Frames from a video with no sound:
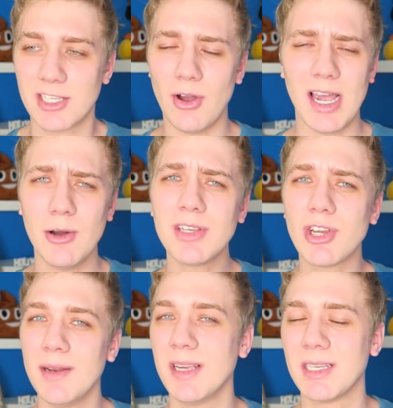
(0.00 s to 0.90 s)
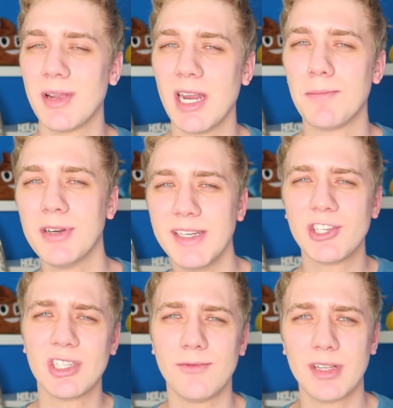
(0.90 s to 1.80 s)
So I always try to make some kind of
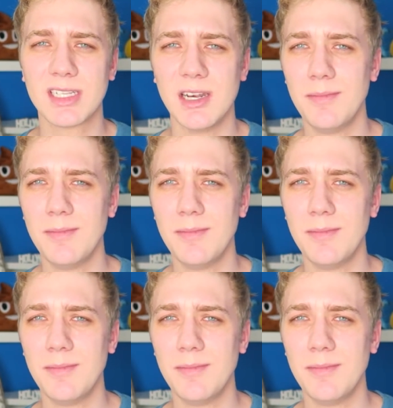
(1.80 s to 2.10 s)
predictions of what's gonna